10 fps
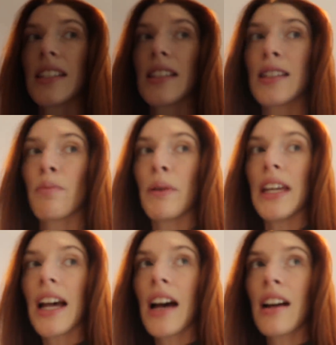
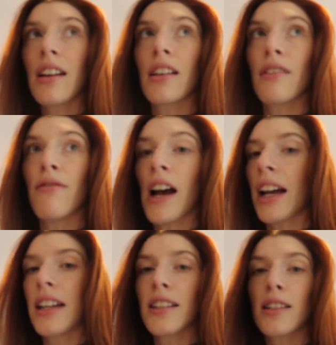Spiga or
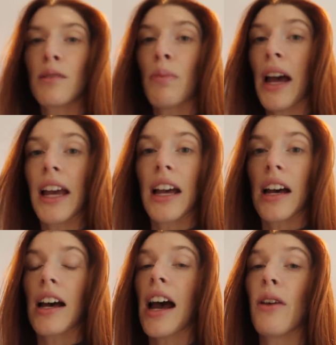Via
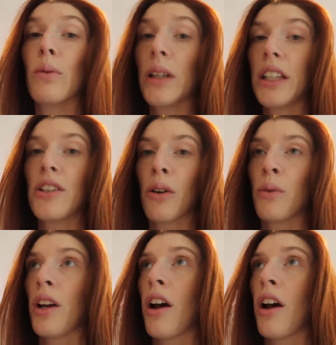Spiga. I really don't